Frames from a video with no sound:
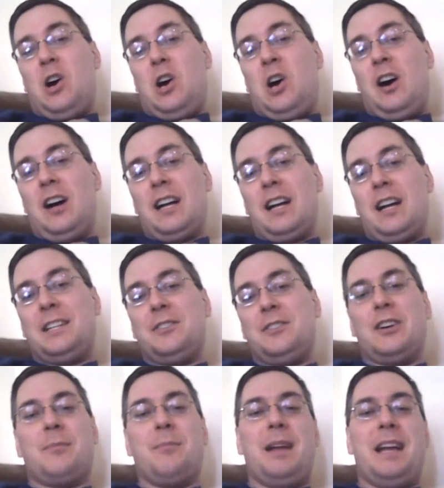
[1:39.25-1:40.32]
Honky
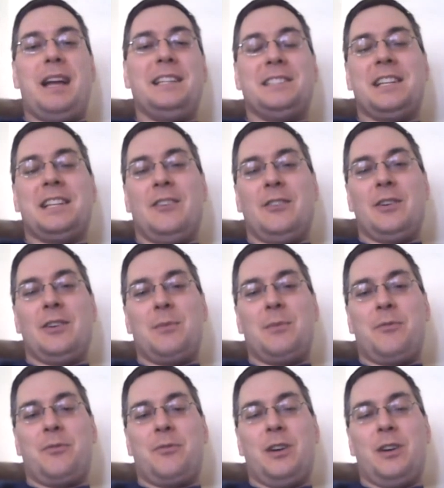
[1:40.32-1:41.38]
Tonk Man is telling my
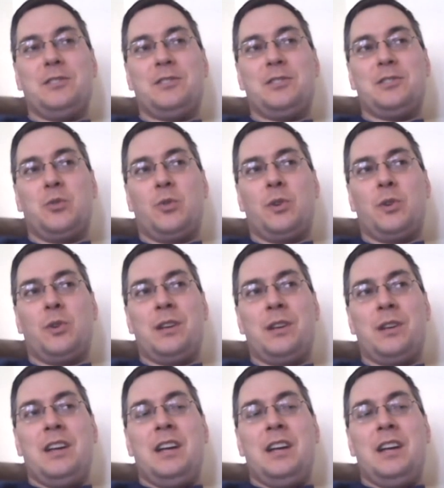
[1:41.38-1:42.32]
friend this story